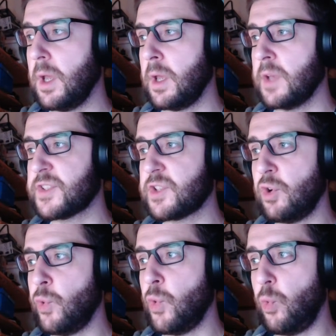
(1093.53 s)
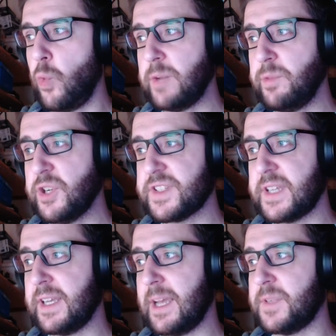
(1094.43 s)
So when we're
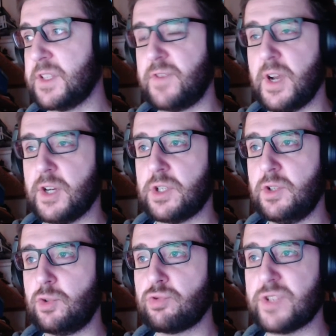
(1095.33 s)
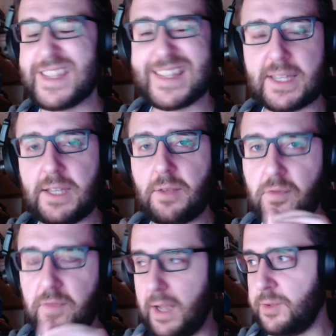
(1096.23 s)
setting up this function to receive
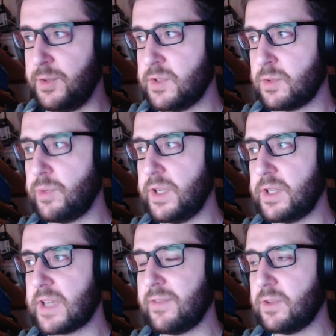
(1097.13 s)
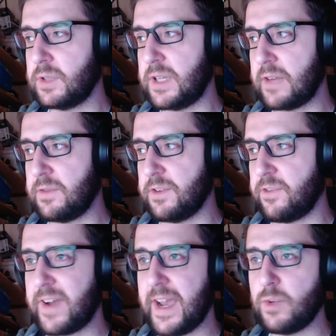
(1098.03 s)
values, we have to kind of
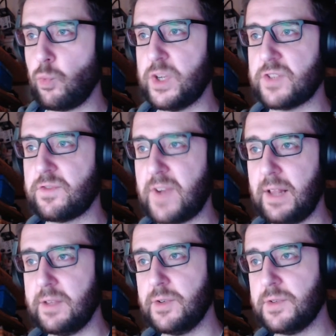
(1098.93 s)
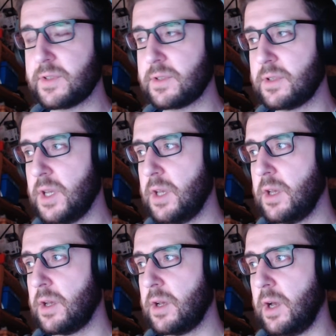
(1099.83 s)
define which values,
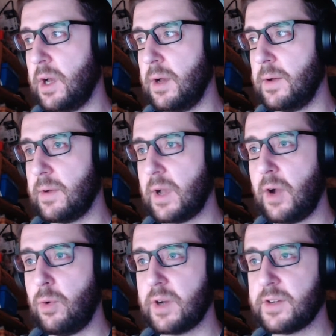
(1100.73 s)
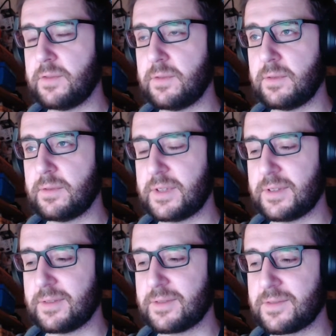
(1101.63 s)
how are
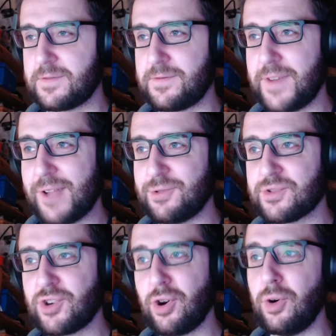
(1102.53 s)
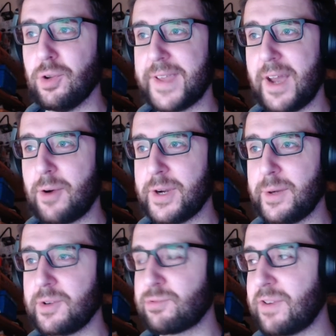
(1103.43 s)
the values called? How are we
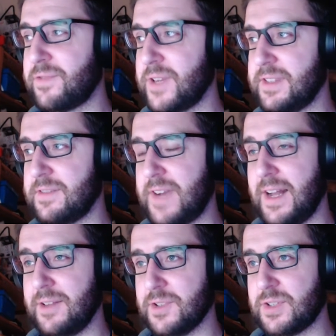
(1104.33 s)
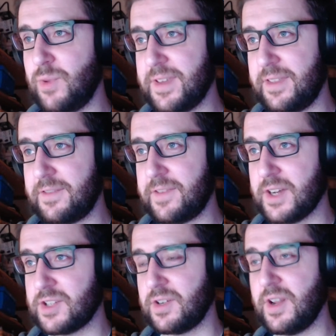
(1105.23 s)
going to reference the values within the
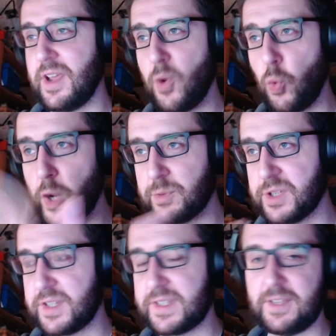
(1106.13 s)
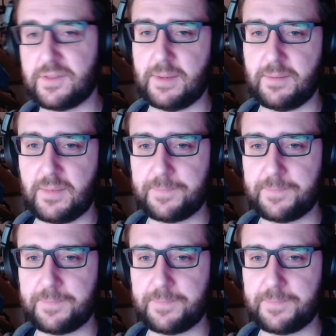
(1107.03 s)
function when we receive them?